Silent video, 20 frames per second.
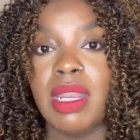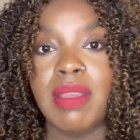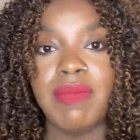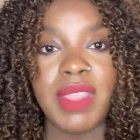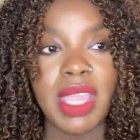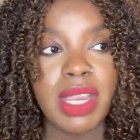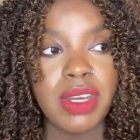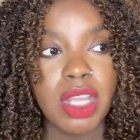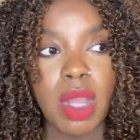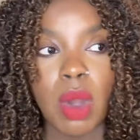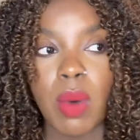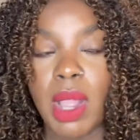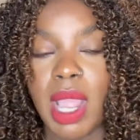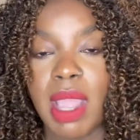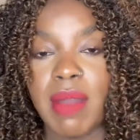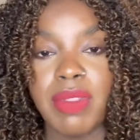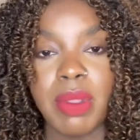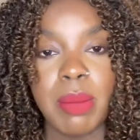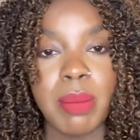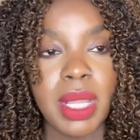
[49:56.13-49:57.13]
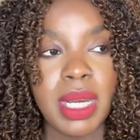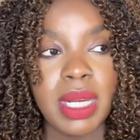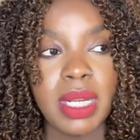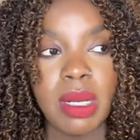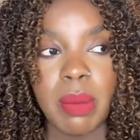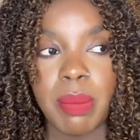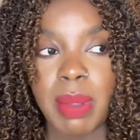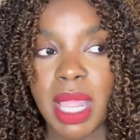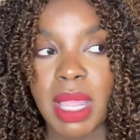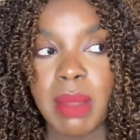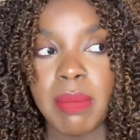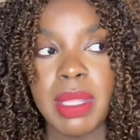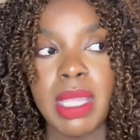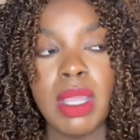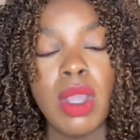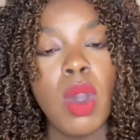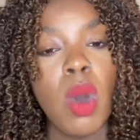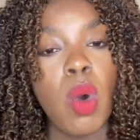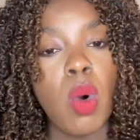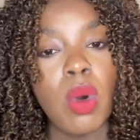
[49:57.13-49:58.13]
And if they don't have the money to pay
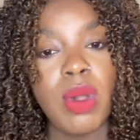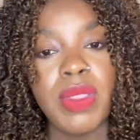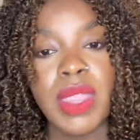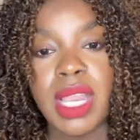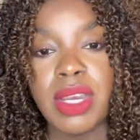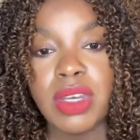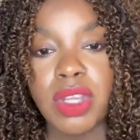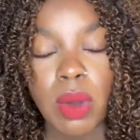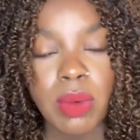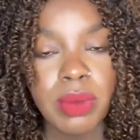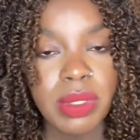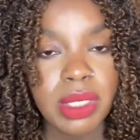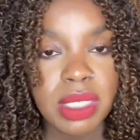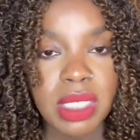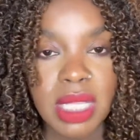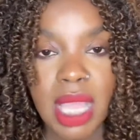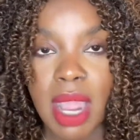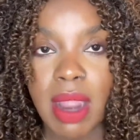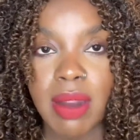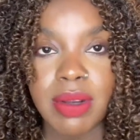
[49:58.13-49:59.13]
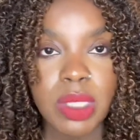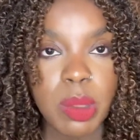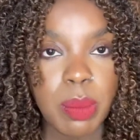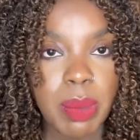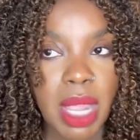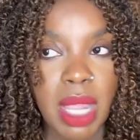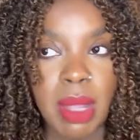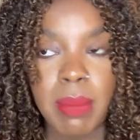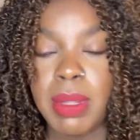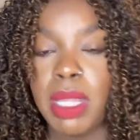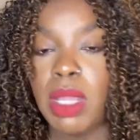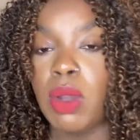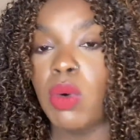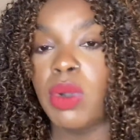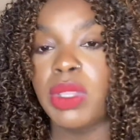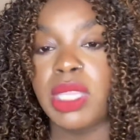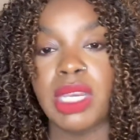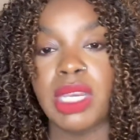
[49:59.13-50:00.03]
me, or they don't desire to pay me,